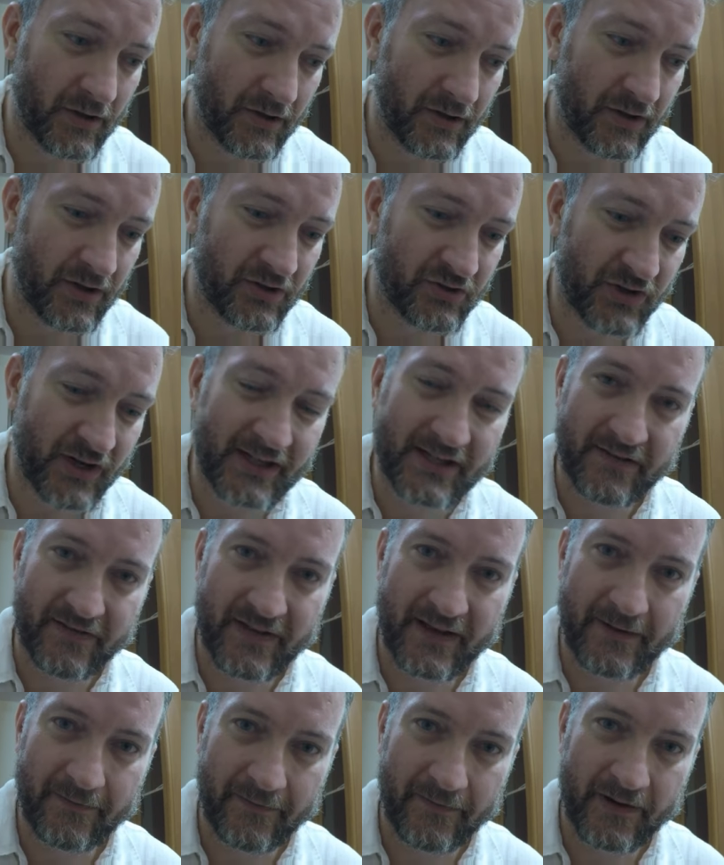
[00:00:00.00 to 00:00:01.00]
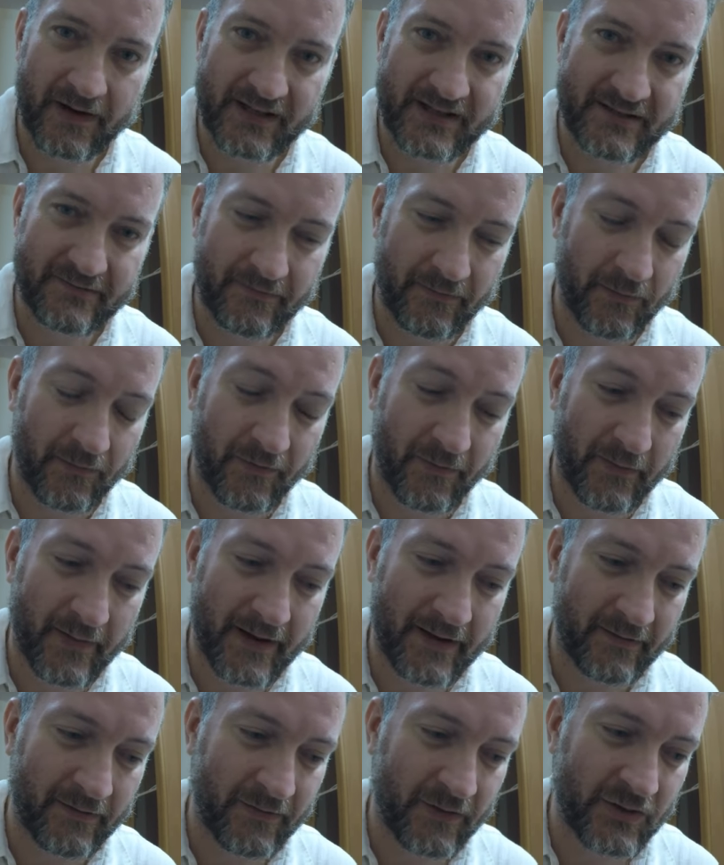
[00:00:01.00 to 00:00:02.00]
attractive thing for us, well, for
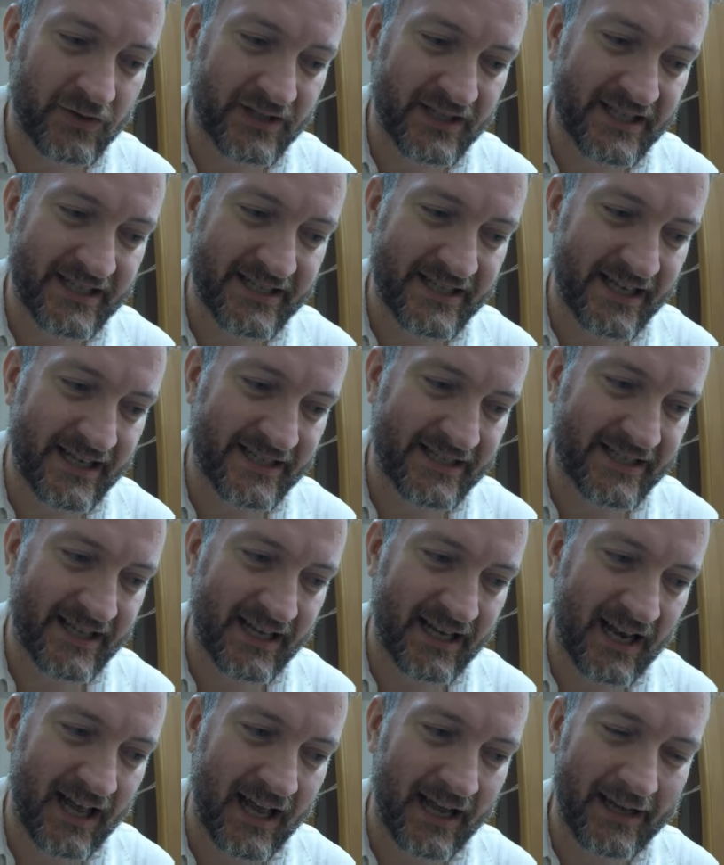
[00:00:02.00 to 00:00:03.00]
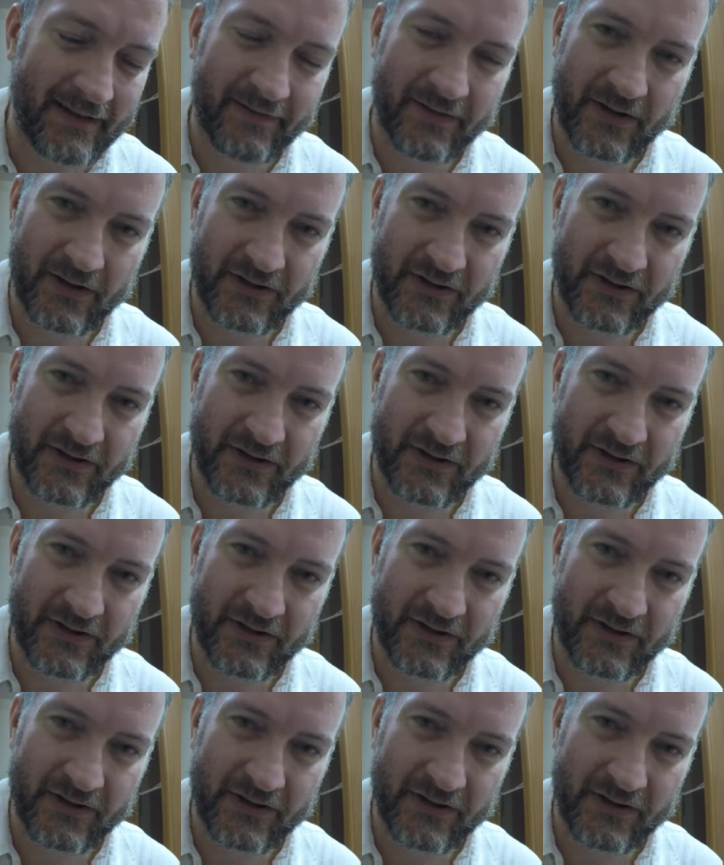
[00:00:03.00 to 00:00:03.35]
me, using ECS CLI, even though it's